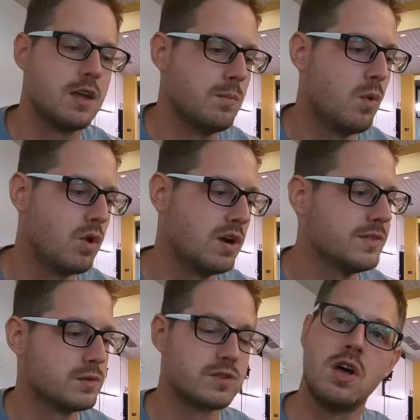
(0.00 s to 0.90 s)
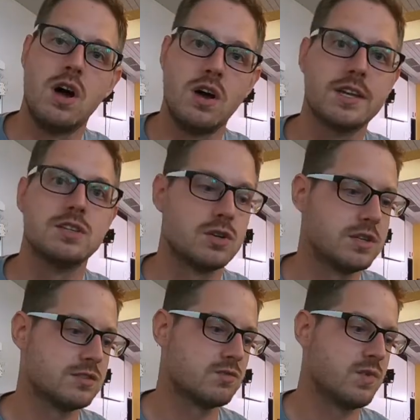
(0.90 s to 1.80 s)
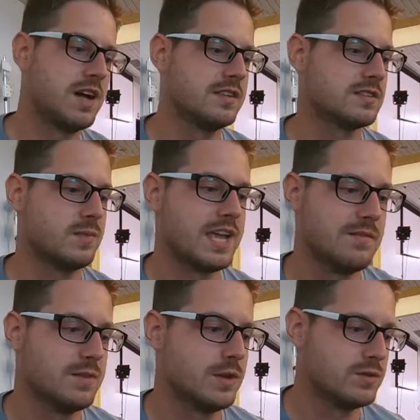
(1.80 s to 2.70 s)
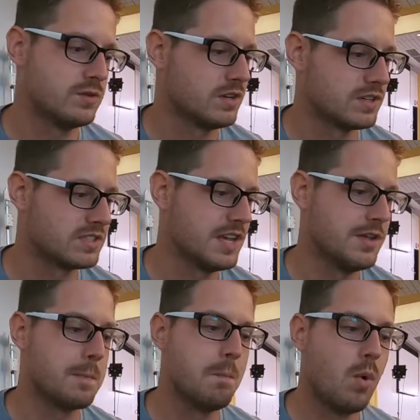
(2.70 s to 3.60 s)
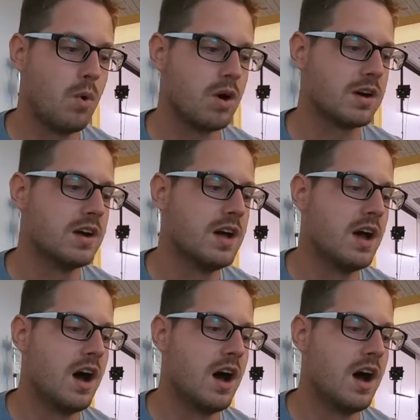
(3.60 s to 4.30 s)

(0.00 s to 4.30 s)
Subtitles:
more in those long endurance runs, and we have those that are excelling more